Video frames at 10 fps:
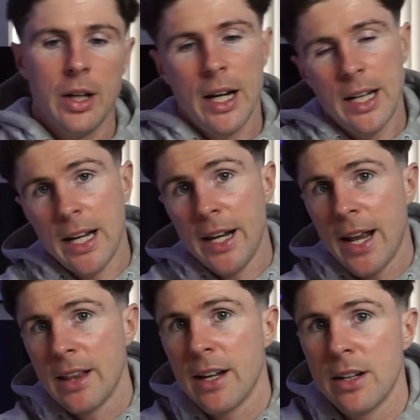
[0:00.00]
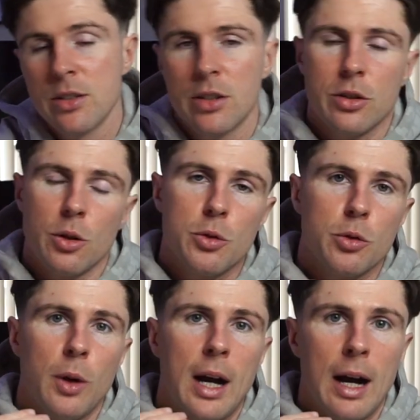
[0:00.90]
And then at the end of this there's
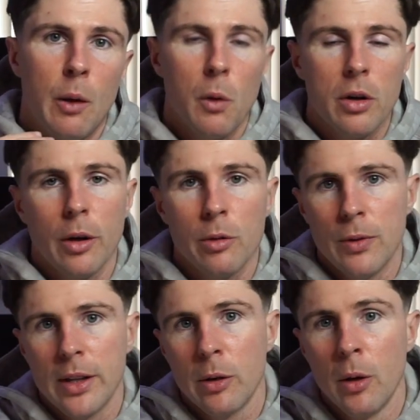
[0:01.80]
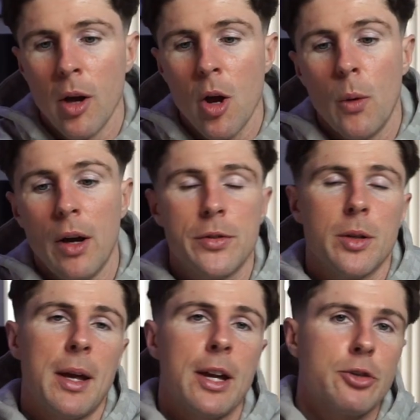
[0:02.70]
also a workout video with
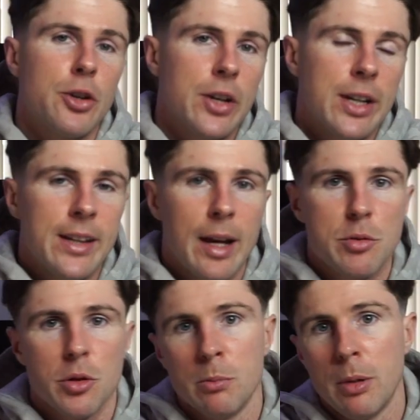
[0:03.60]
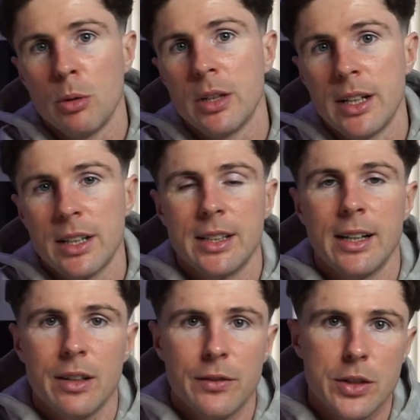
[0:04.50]
some extra training tips on building an
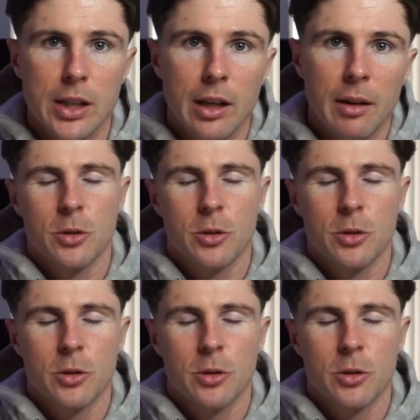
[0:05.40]
aesthetic physique.